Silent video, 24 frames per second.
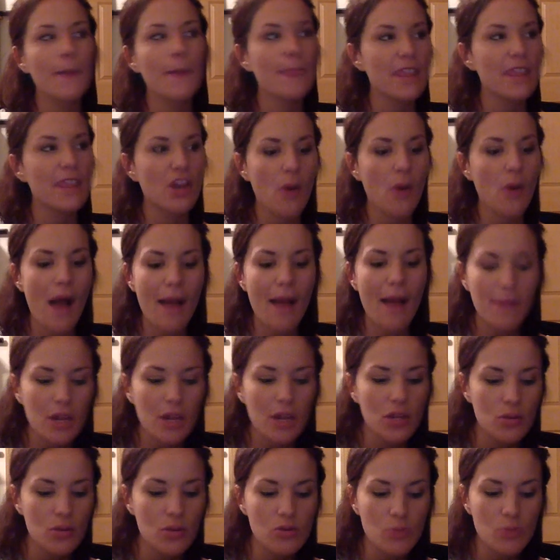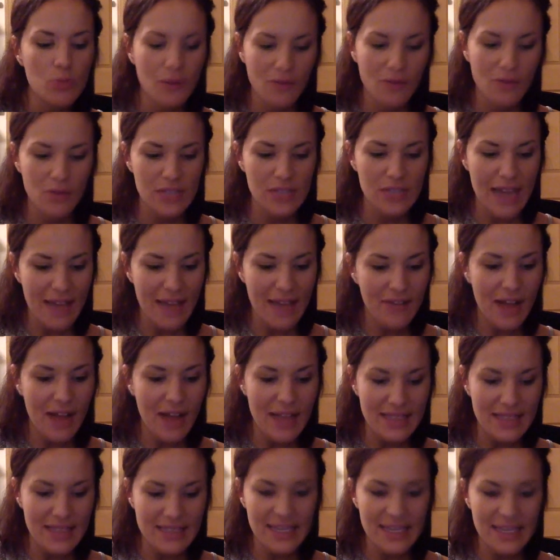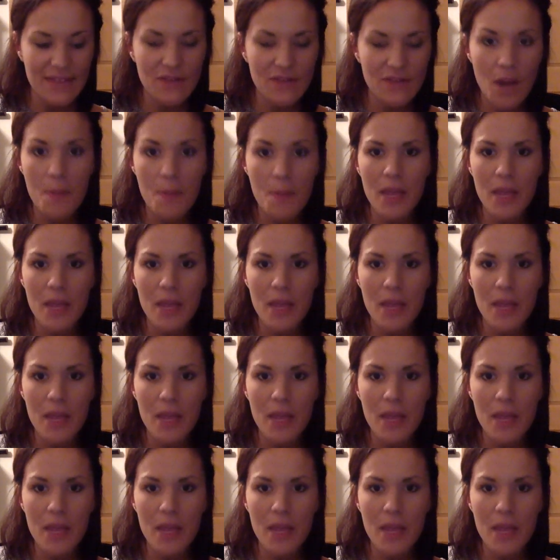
I'm going to use one of those that I've got saved up